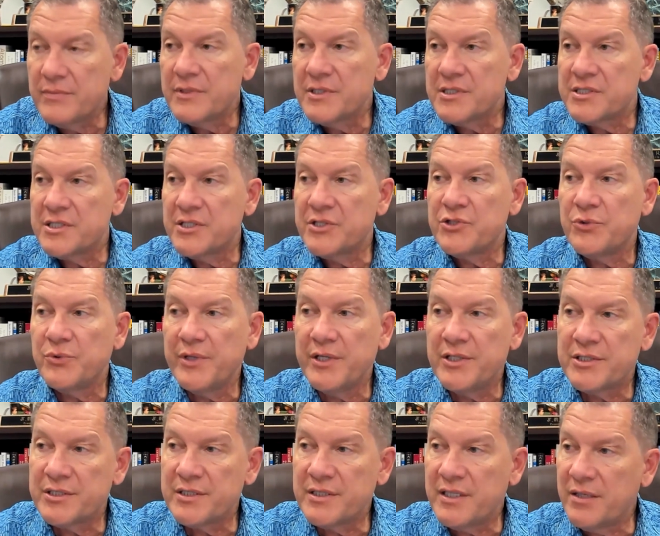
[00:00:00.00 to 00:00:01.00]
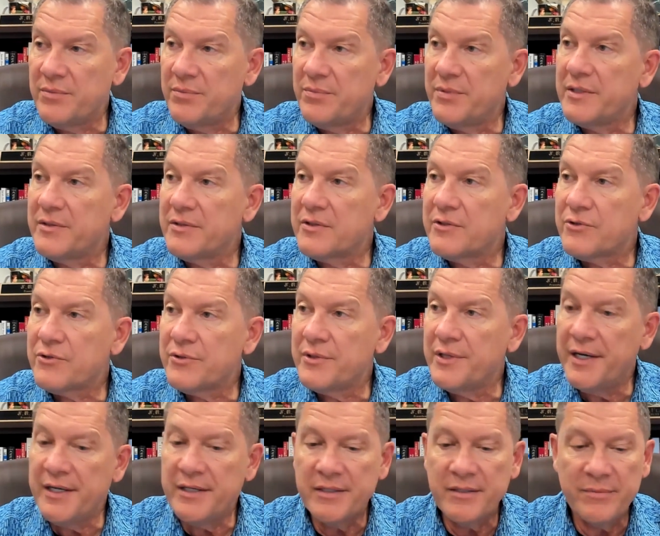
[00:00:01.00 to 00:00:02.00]
situation that had been
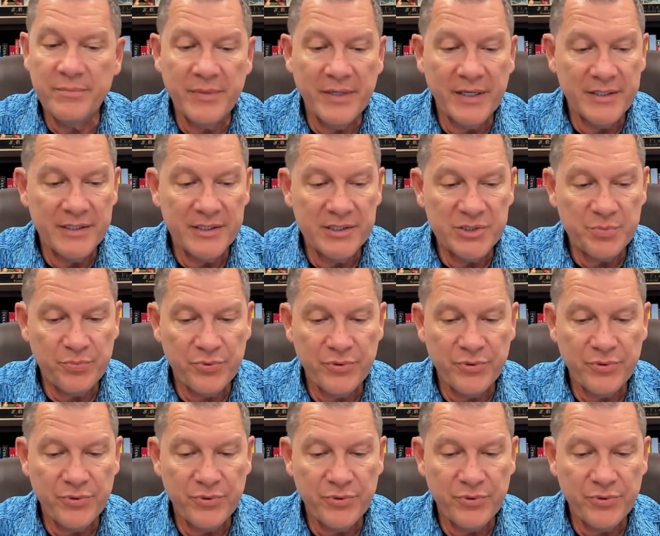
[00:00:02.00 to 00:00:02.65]
created by these